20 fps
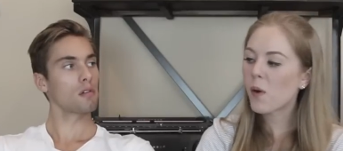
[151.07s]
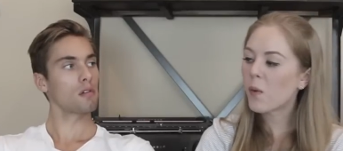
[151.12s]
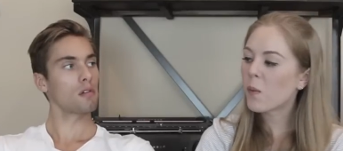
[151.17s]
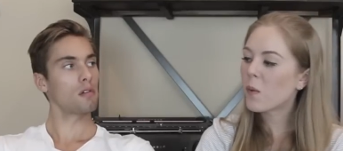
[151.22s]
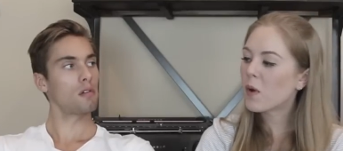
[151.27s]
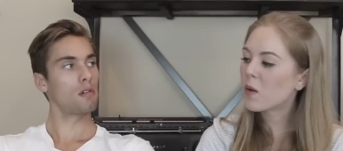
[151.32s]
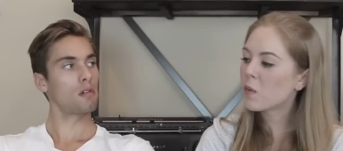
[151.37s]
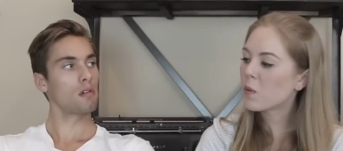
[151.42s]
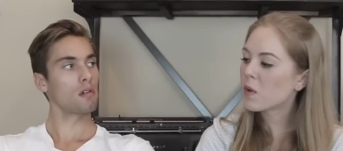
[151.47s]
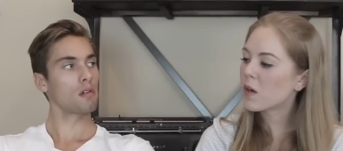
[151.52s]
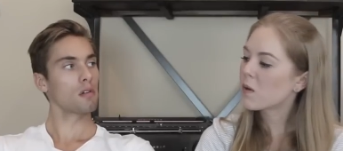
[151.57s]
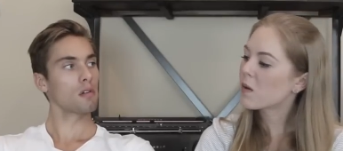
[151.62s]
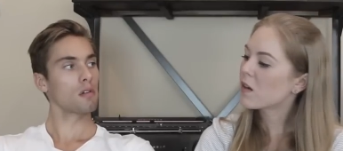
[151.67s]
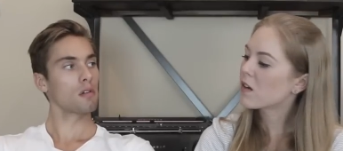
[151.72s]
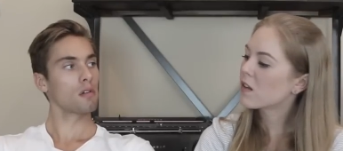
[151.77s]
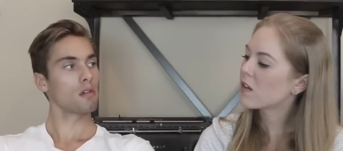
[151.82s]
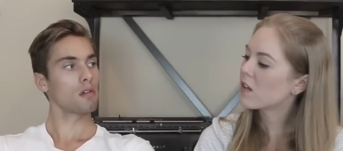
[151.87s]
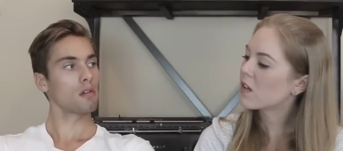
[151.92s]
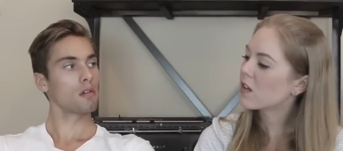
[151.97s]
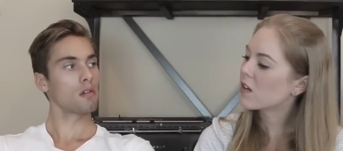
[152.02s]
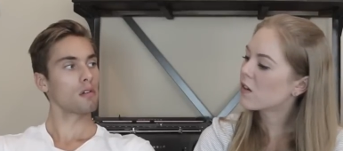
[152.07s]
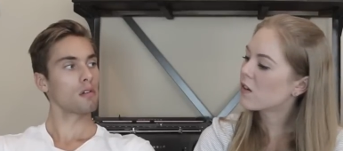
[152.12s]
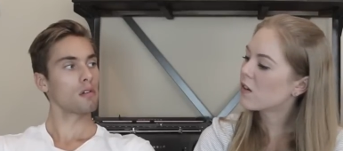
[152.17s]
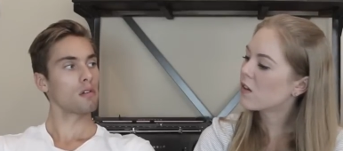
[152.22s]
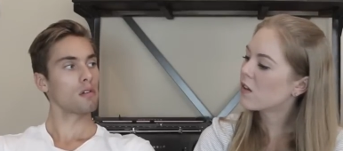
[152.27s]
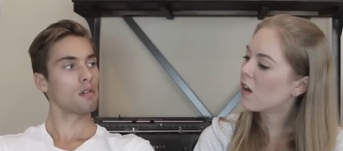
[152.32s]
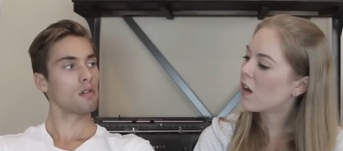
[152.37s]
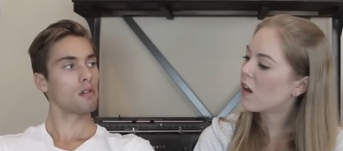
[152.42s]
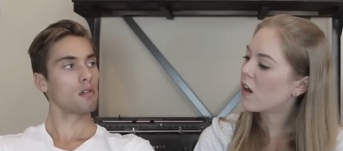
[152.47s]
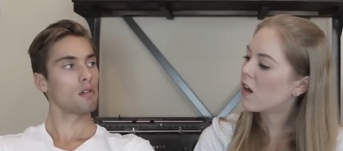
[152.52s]
Speaker 1: but when we were
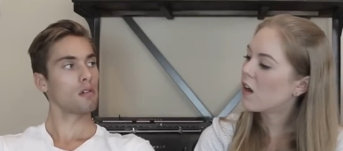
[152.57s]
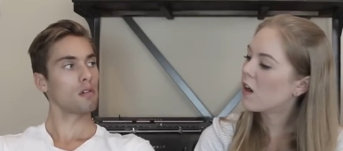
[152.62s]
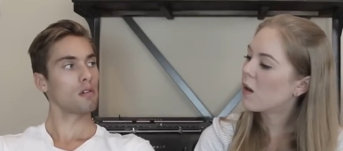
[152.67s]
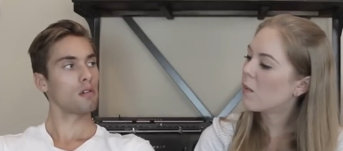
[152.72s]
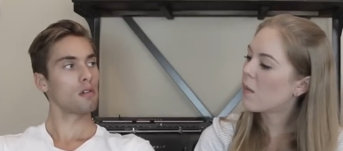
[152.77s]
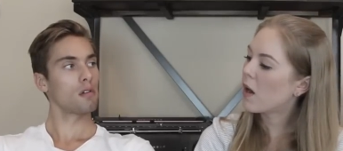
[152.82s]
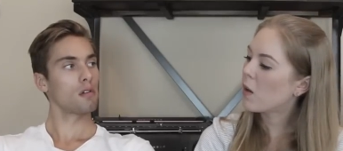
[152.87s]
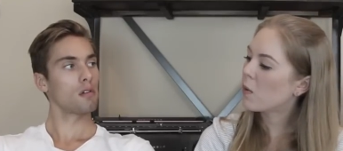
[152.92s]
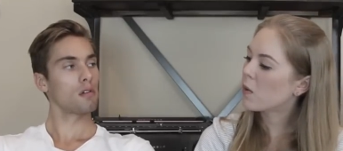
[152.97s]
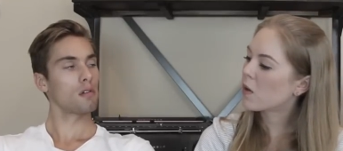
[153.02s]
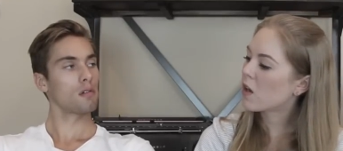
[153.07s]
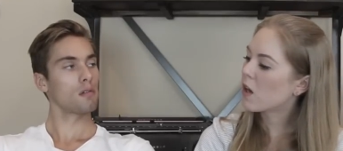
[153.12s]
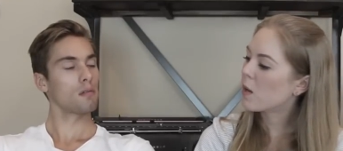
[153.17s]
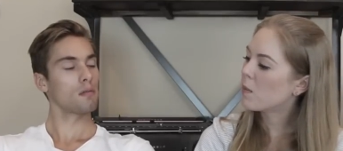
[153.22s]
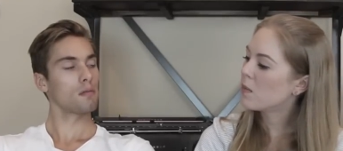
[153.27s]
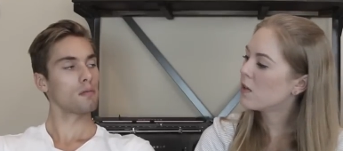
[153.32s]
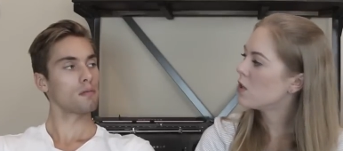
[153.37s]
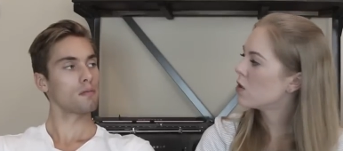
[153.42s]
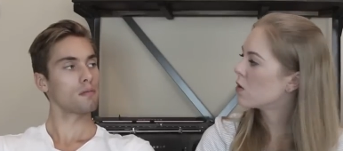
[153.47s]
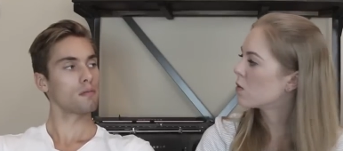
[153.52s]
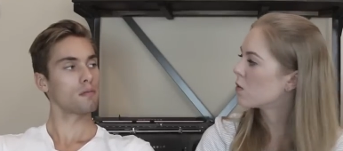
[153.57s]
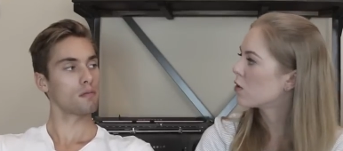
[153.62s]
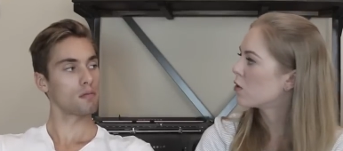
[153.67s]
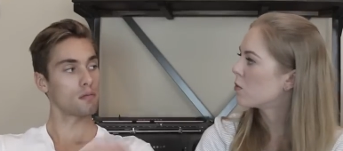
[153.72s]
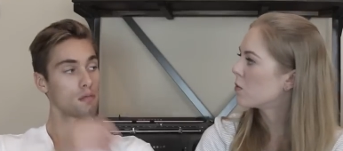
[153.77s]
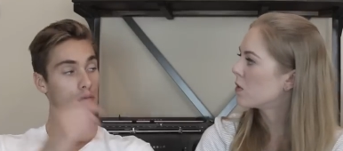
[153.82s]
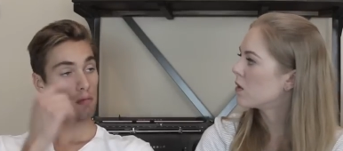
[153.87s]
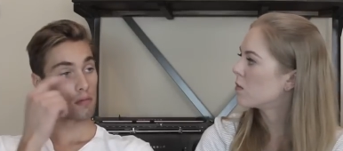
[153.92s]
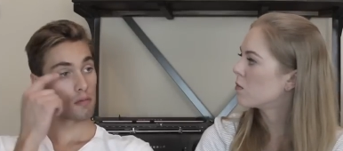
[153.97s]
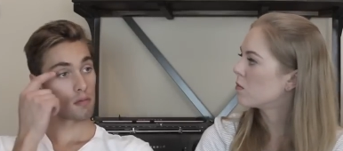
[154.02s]
little, um, I would come in your
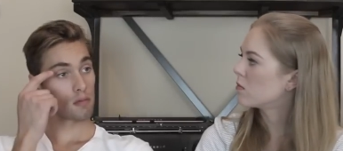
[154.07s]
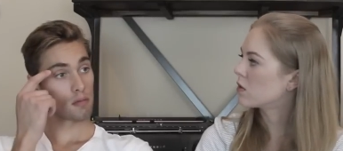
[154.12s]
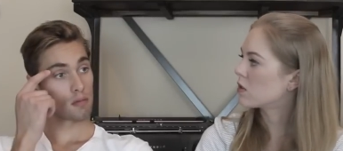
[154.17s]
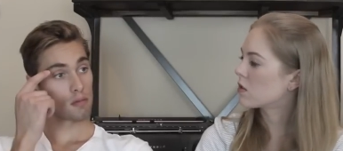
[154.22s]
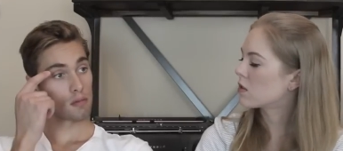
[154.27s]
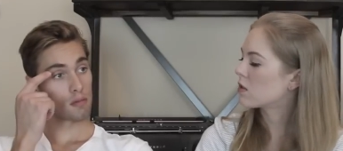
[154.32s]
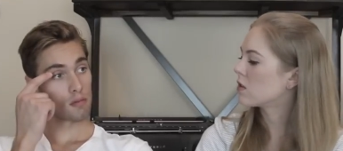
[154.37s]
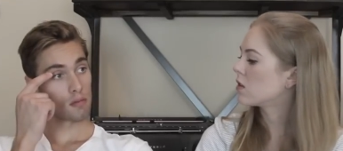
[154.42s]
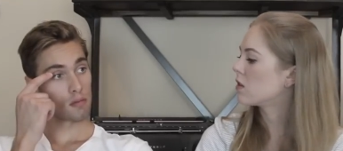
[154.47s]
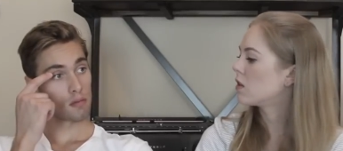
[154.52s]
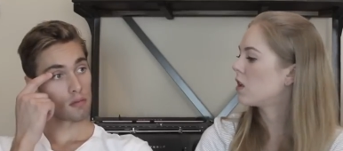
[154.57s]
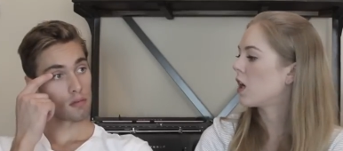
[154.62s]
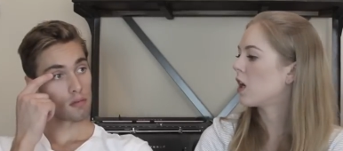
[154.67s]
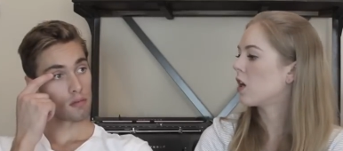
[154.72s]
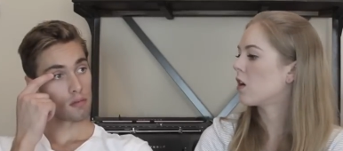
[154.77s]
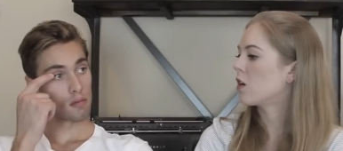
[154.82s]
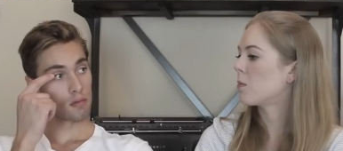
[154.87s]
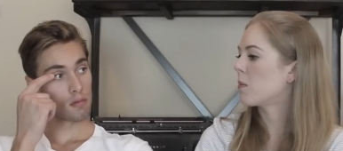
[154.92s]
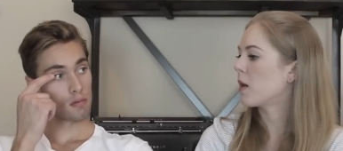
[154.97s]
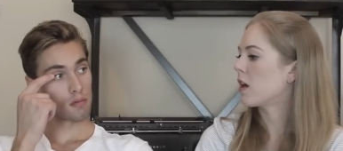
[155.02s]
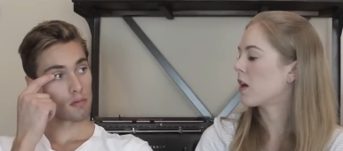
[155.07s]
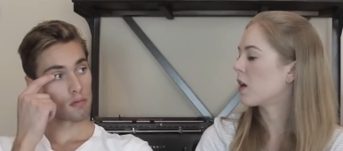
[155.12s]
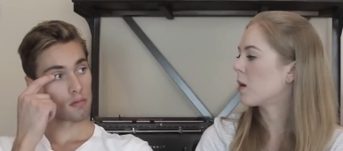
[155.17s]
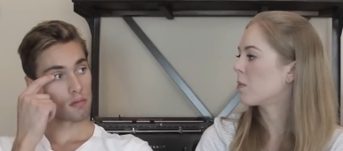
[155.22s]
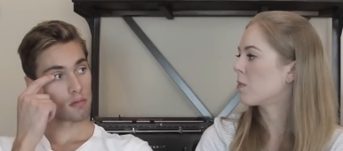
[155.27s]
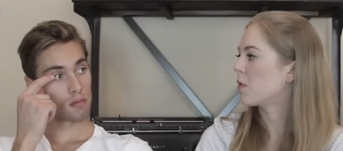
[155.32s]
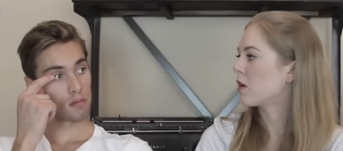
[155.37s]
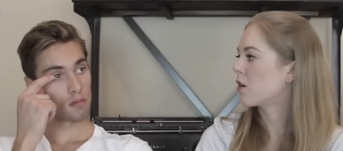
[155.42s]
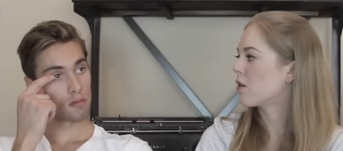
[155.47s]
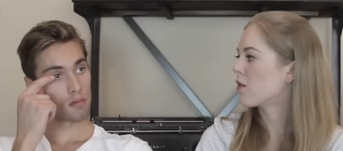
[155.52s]
room and just layer
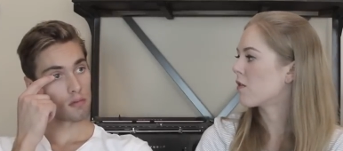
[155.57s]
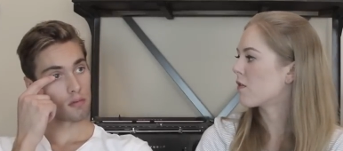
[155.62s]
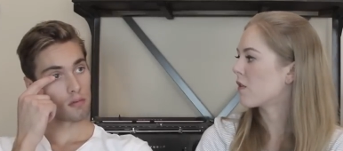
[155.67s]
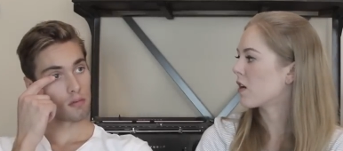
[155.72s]
makeup on your